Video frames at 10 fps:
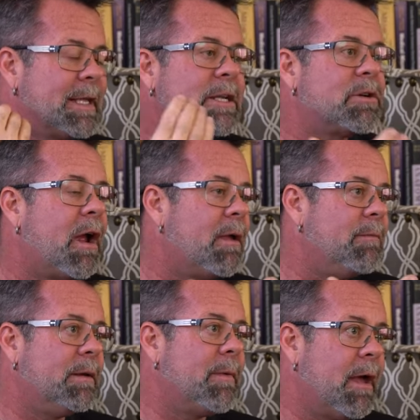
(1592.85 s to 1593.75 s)
I try and
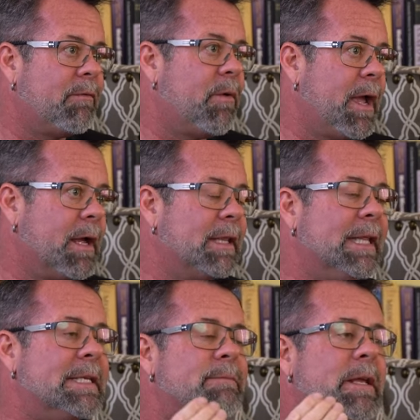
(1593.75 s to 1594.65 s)
meet them halfway, at
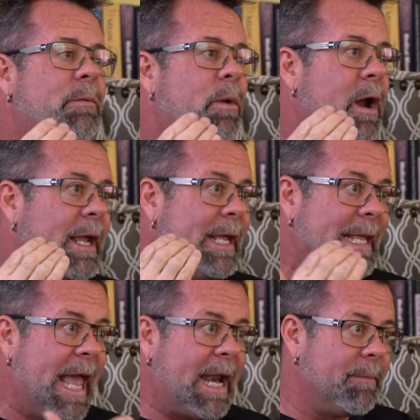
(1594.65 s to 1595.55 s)
least meet them where I can
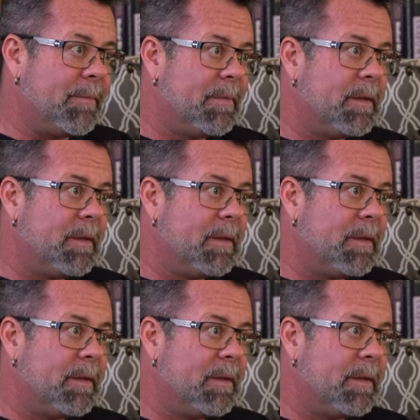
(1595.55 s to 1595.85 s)
get them.